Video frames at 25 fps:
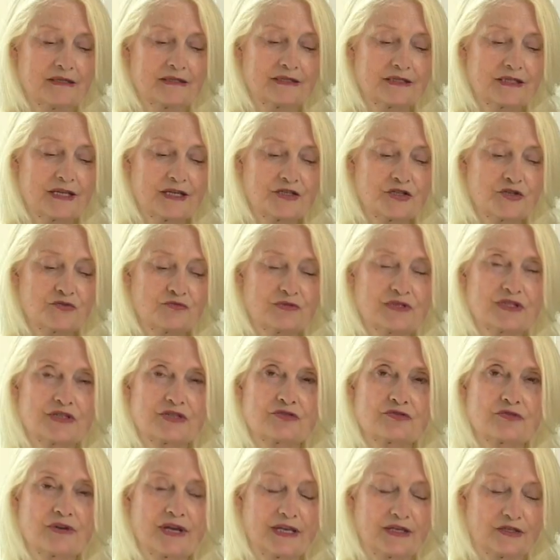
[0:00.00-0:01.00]
Such
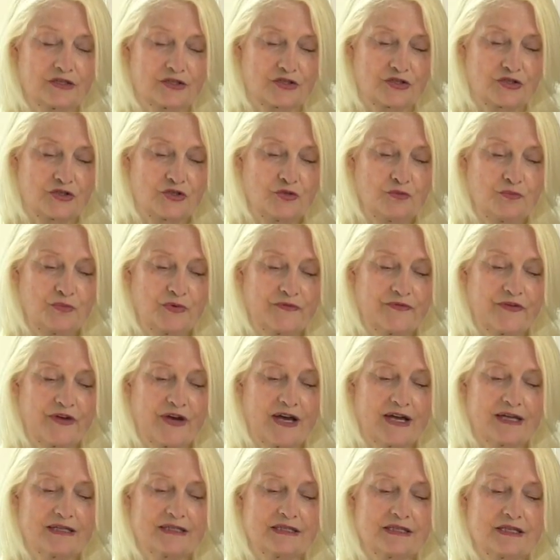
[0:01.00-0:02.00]
restraint
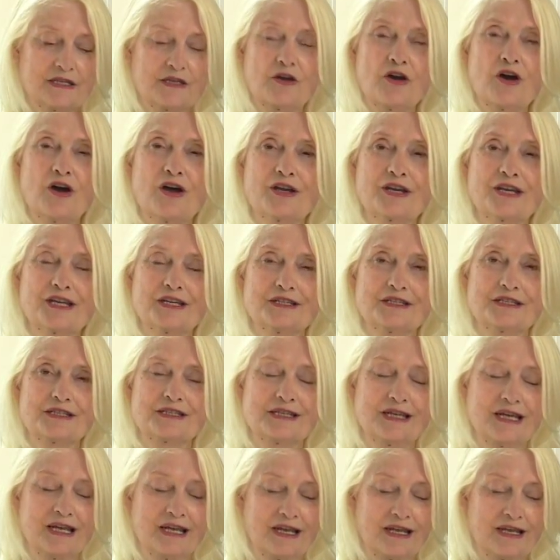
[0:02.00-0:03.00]
stupefies the audience
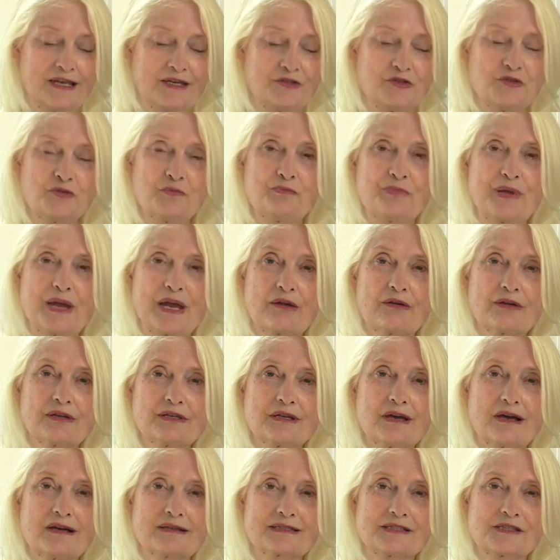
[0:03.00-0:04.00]
into
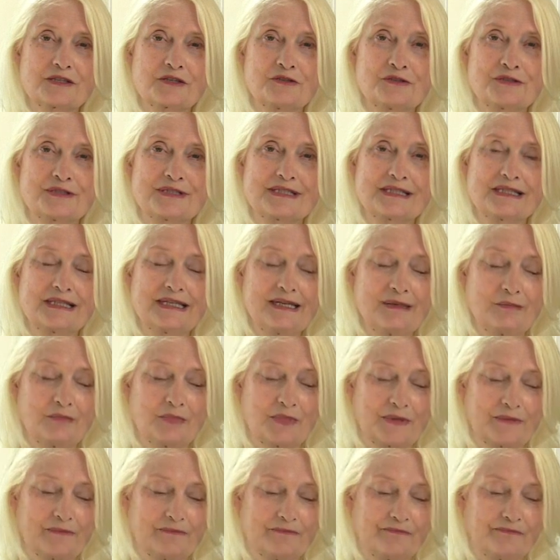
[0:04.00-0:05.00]
paradoxical sleep.
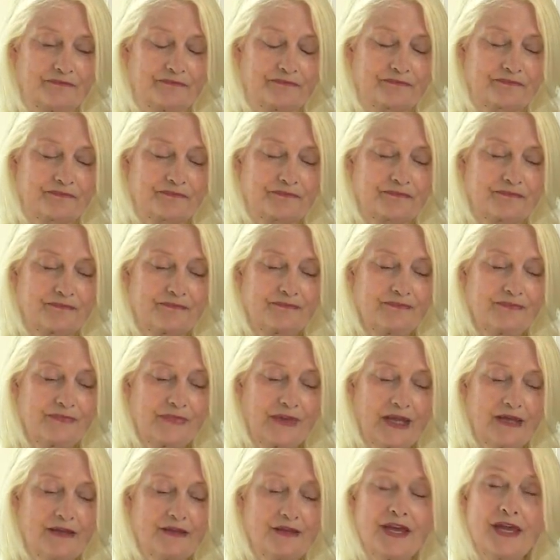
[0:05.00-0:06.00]

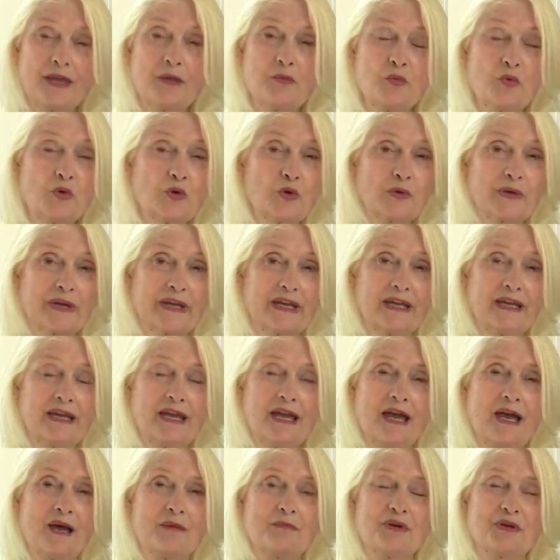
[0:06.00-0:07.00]
They worry,
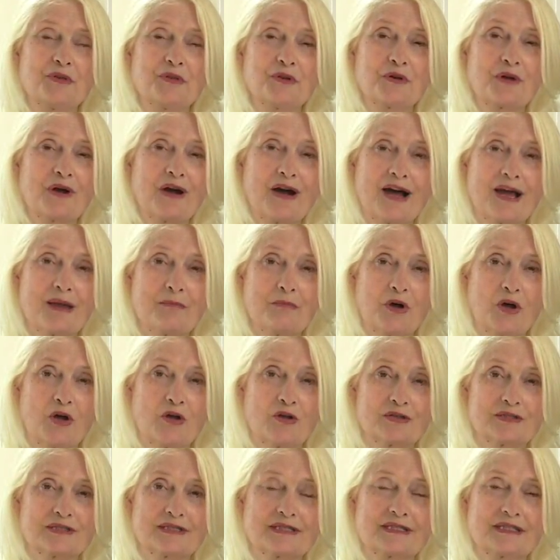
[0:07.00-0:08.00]
but their
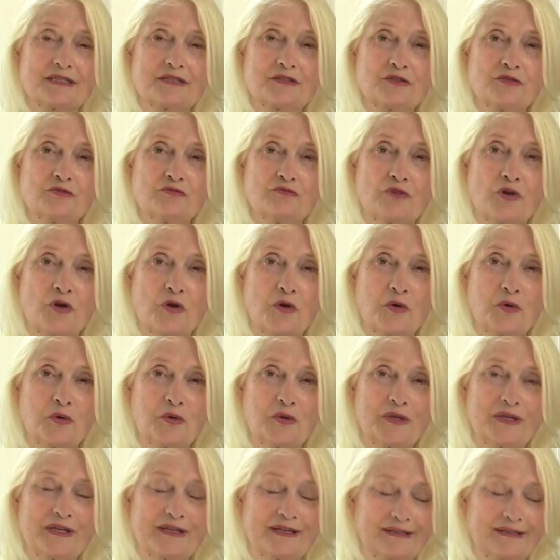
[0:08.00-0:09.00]
eyeballs still roll.